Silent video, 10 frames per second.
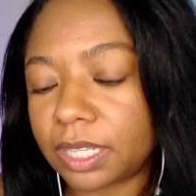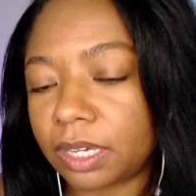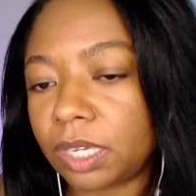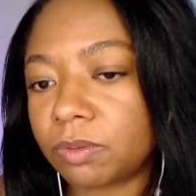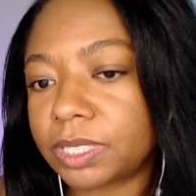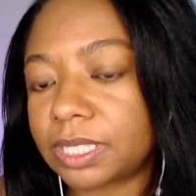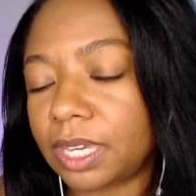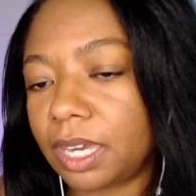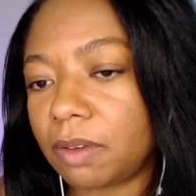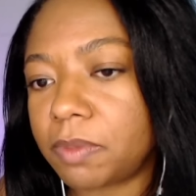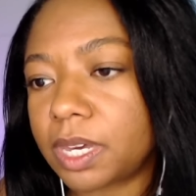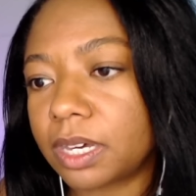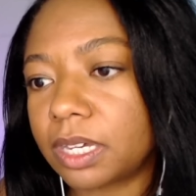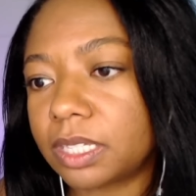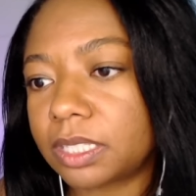that he was seeing,
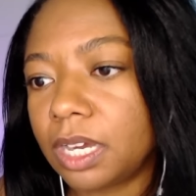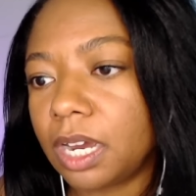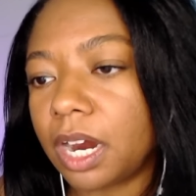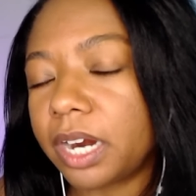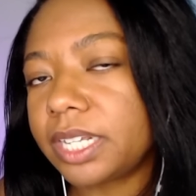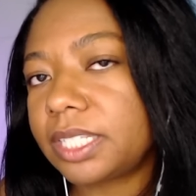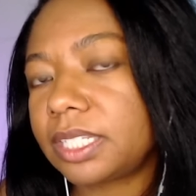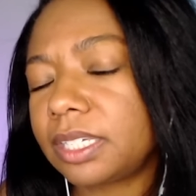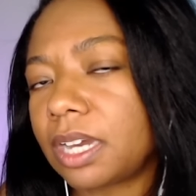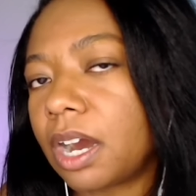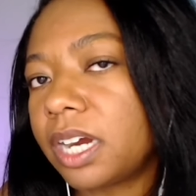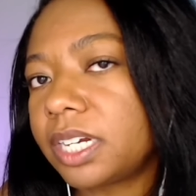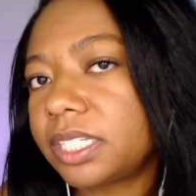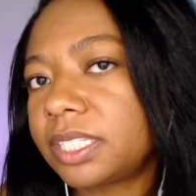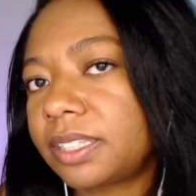because artists
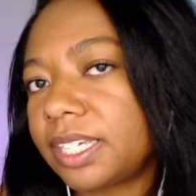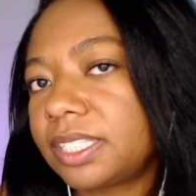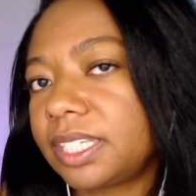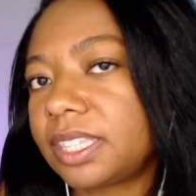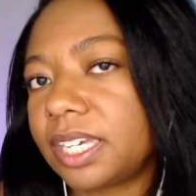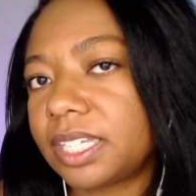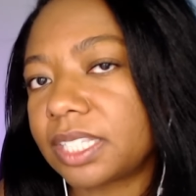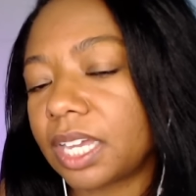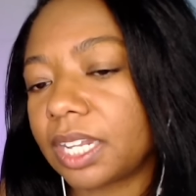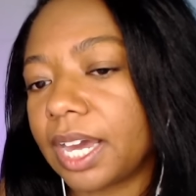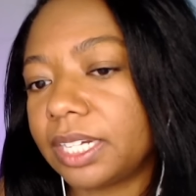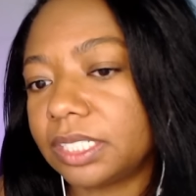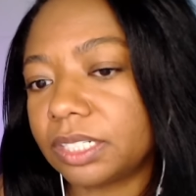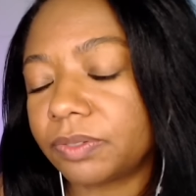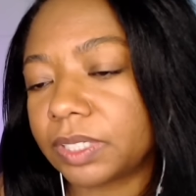they see things a lot
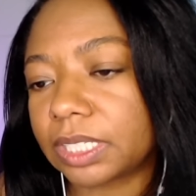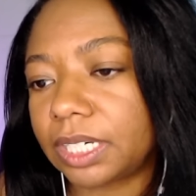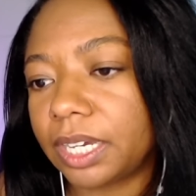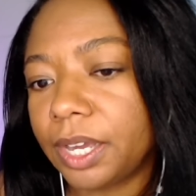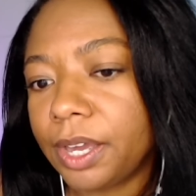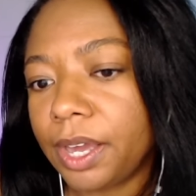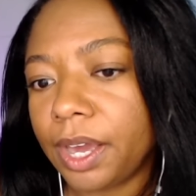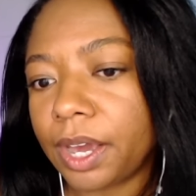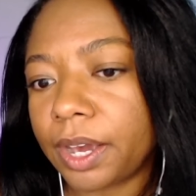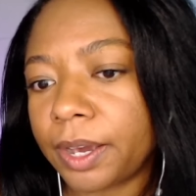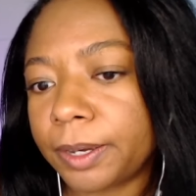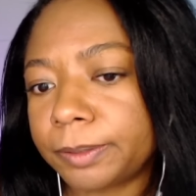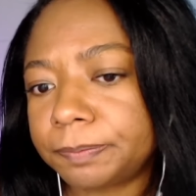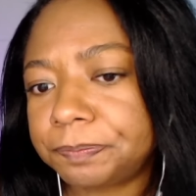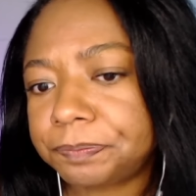differently.
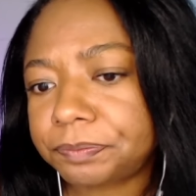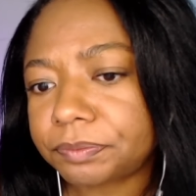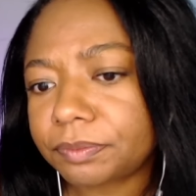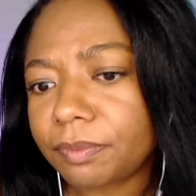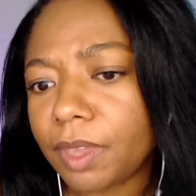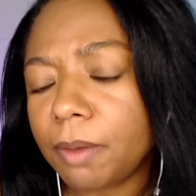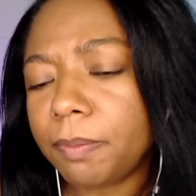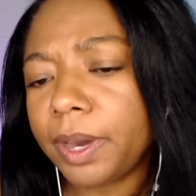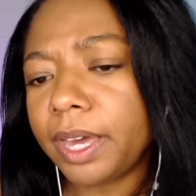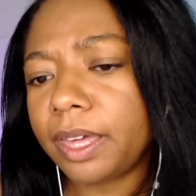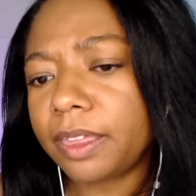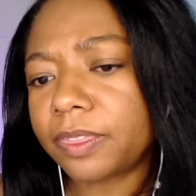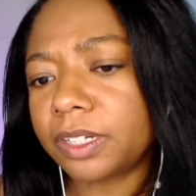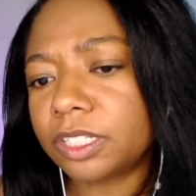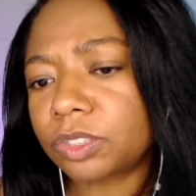But
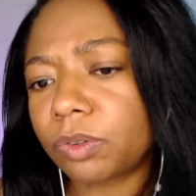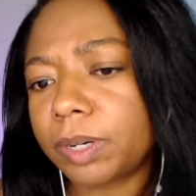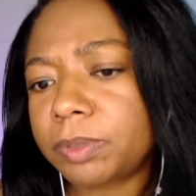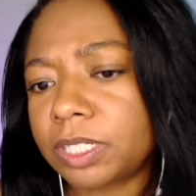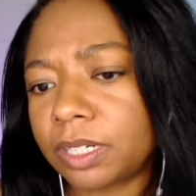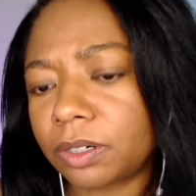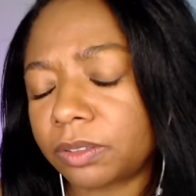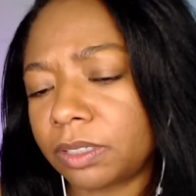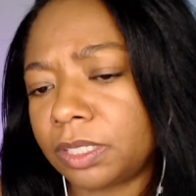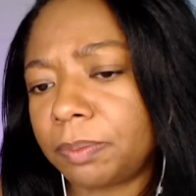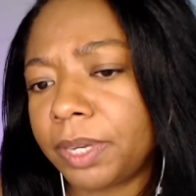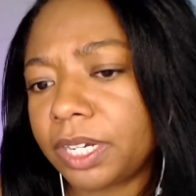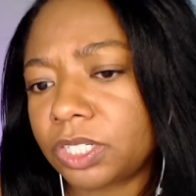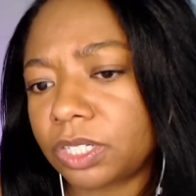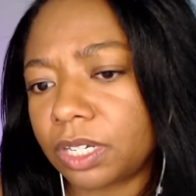the description or the
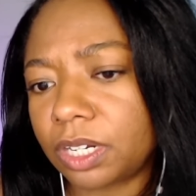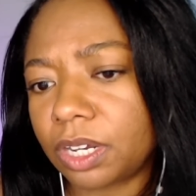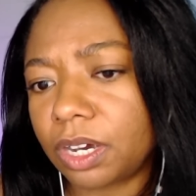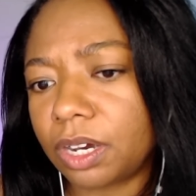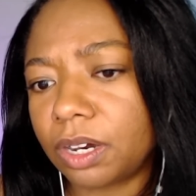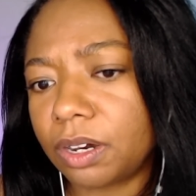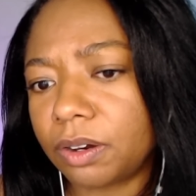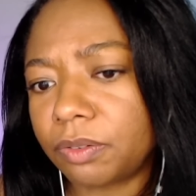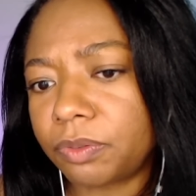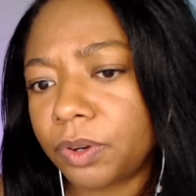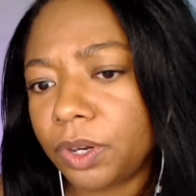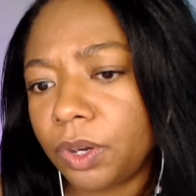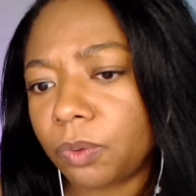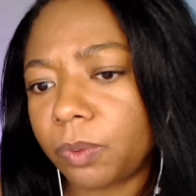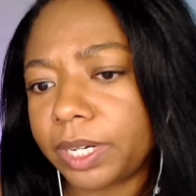depiction of
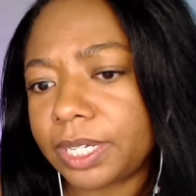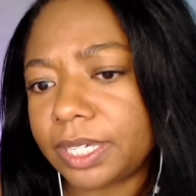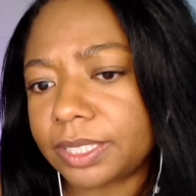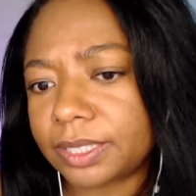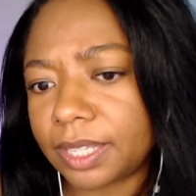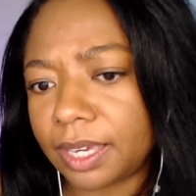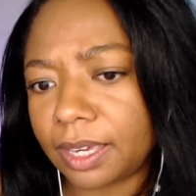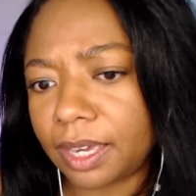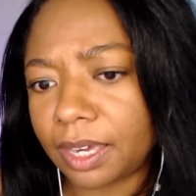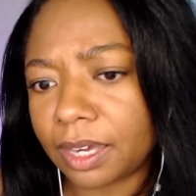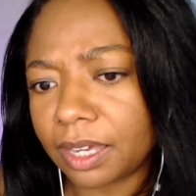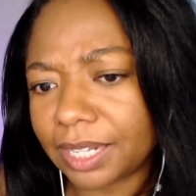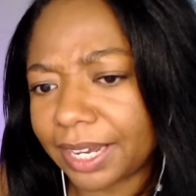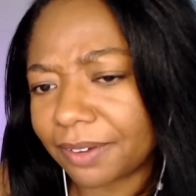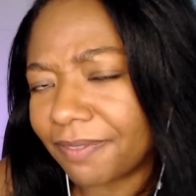what he's seeing,
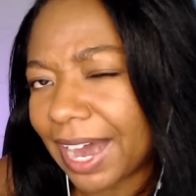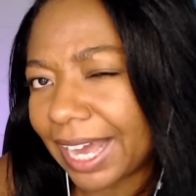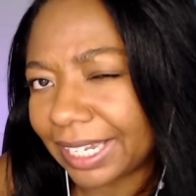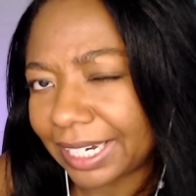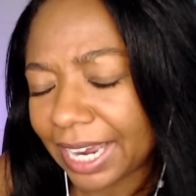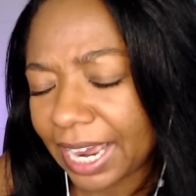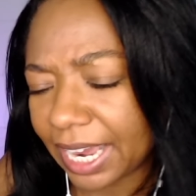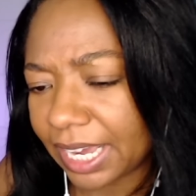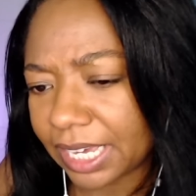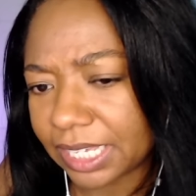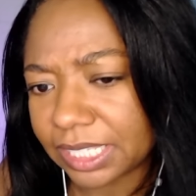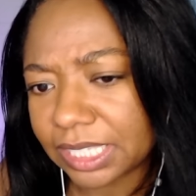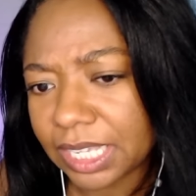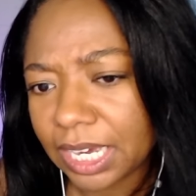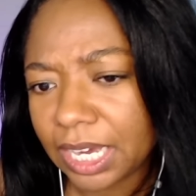like violet
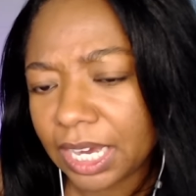haze,